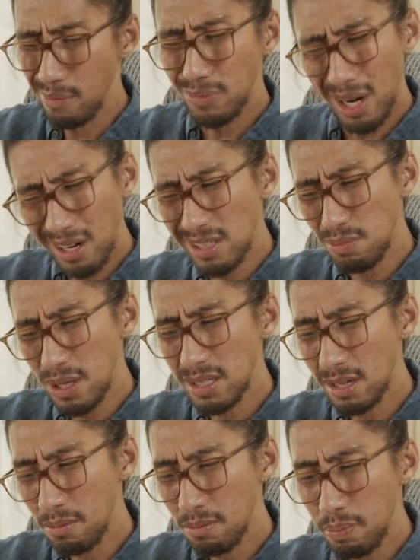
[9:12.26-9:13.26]
there's been
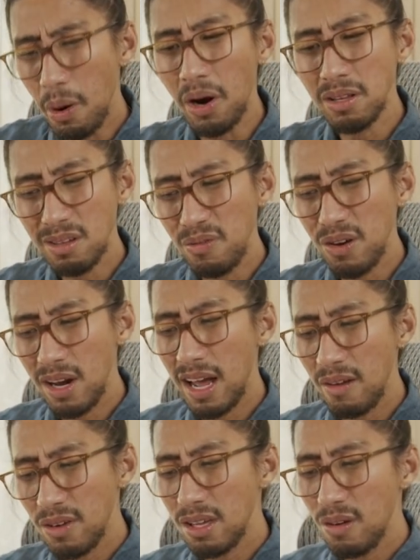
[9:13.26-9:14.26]
some parts of your
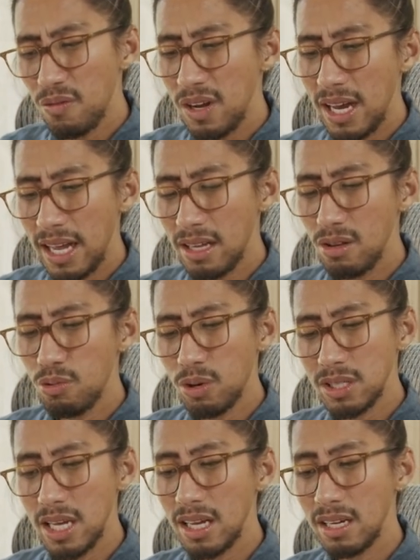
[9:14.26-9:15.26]
life like you feel like you
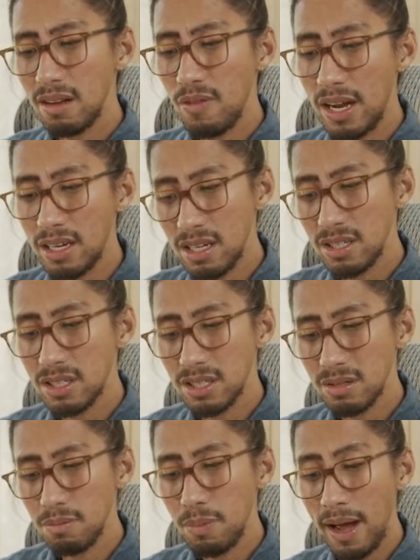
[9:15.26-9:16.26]
were taken
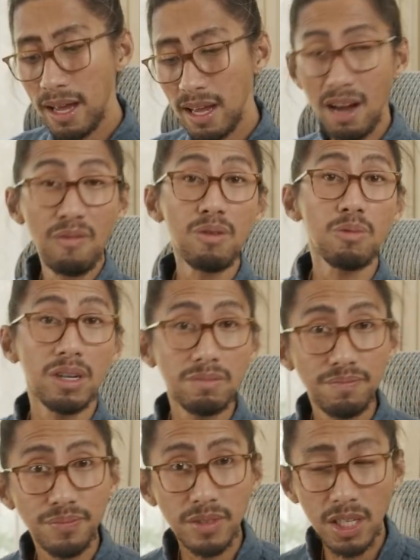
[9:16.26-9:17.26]
advantage by
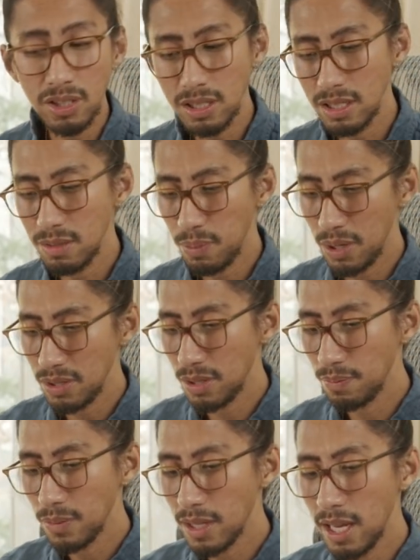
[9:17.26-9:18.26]
everyone, not just this
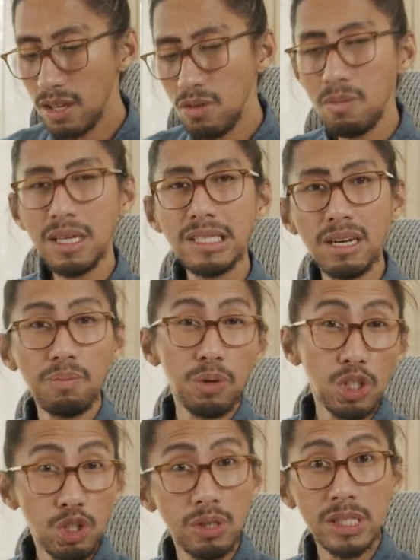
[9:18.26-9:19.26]
person. Like you miss an
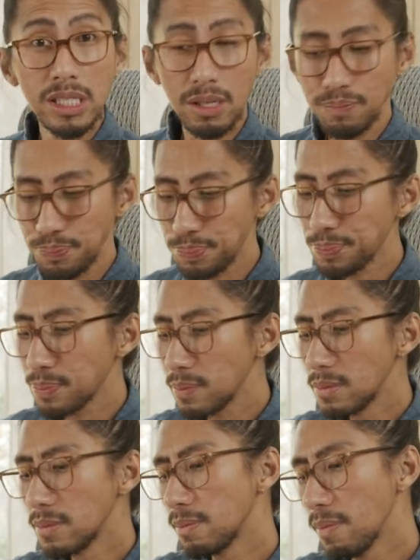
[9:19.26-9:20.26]
opportunity.
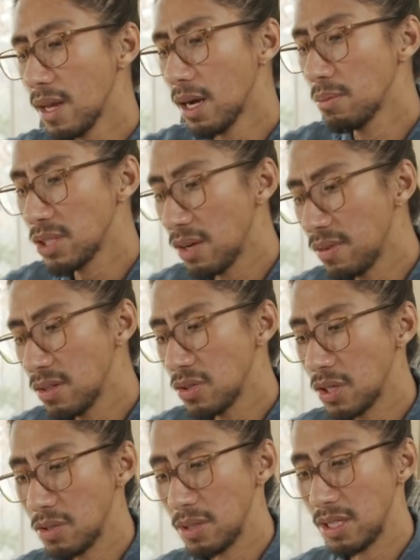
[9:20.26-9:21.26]
Seven of
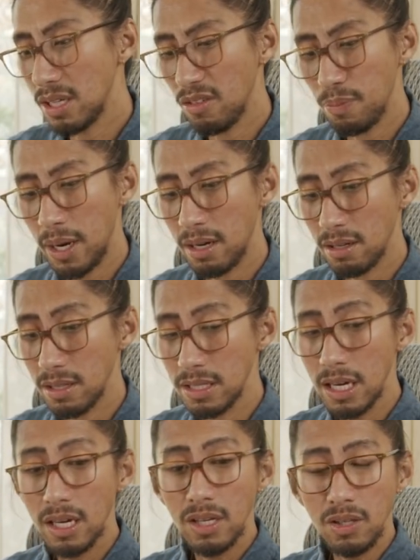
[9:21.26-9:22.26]
Swords with the King of
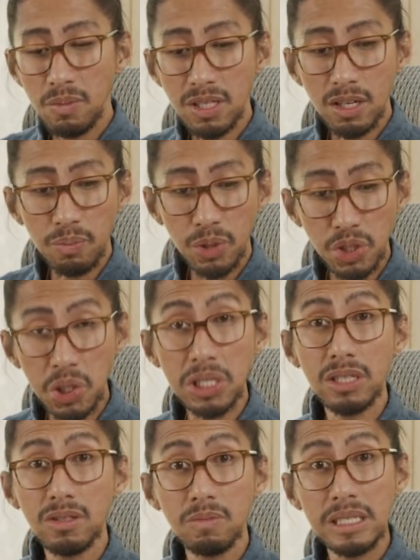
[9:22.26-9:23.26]
Pentacles. You miss an
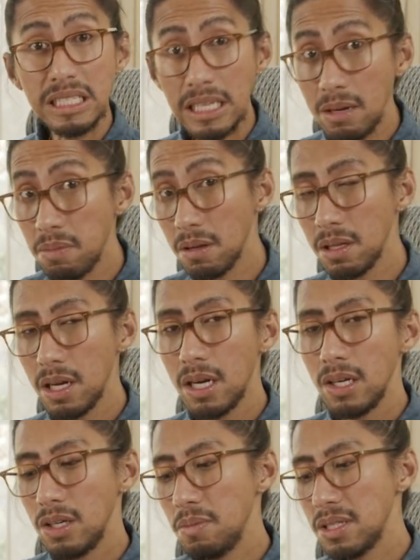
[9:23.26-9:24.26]
opportunity to be stable.
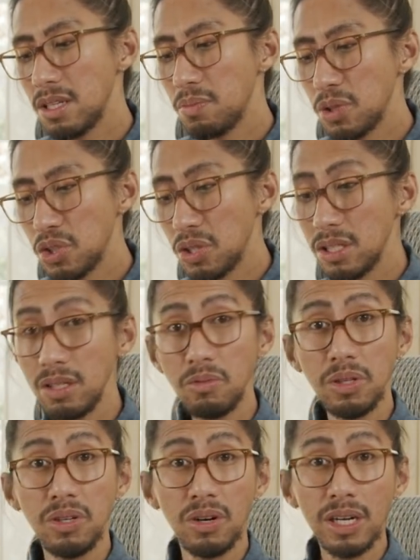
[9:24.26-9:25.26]
You miss an opportunity
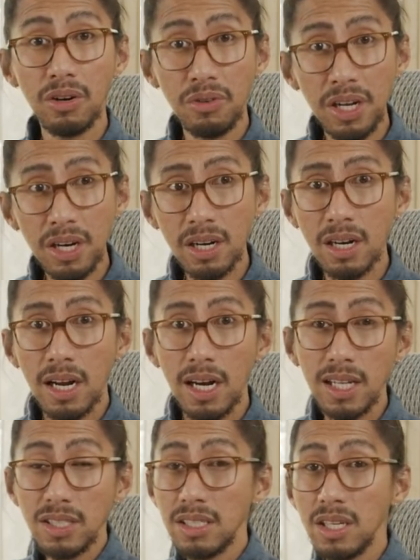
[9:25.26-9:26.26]
with your career.
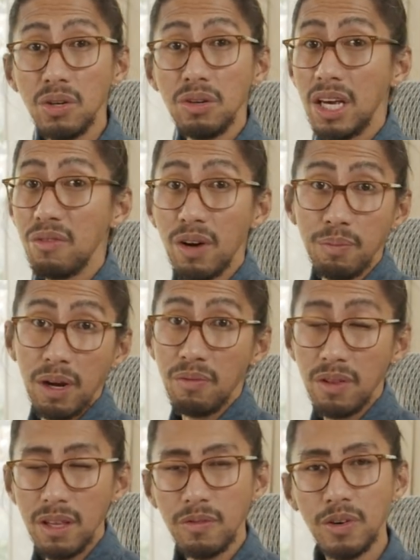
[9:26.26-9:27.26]
Let's just say you gave up
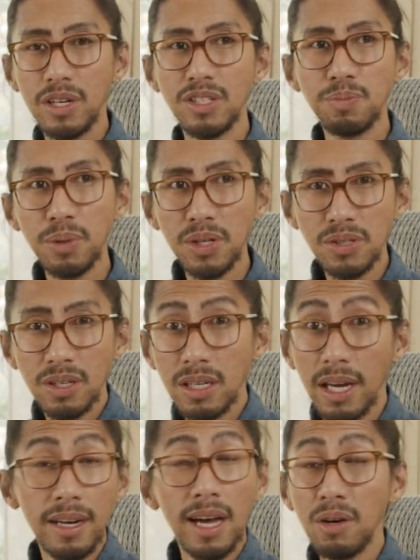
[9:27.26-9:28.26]
everything for this
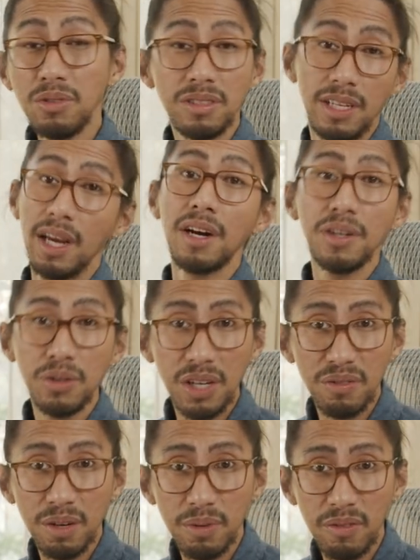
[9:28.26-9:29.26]
person. And how dare you
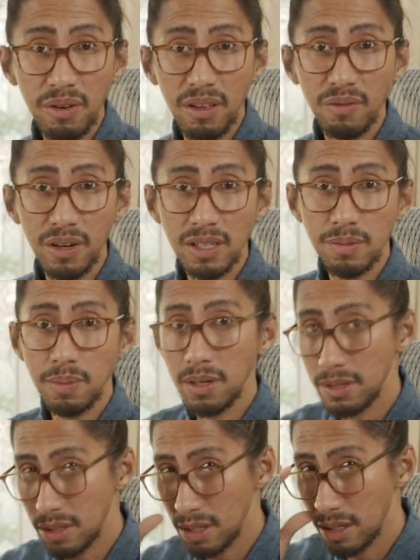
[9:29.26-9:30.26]
give up everything for this
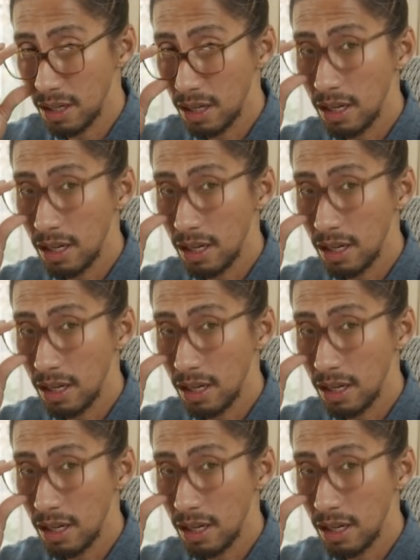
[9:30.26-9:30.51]
person?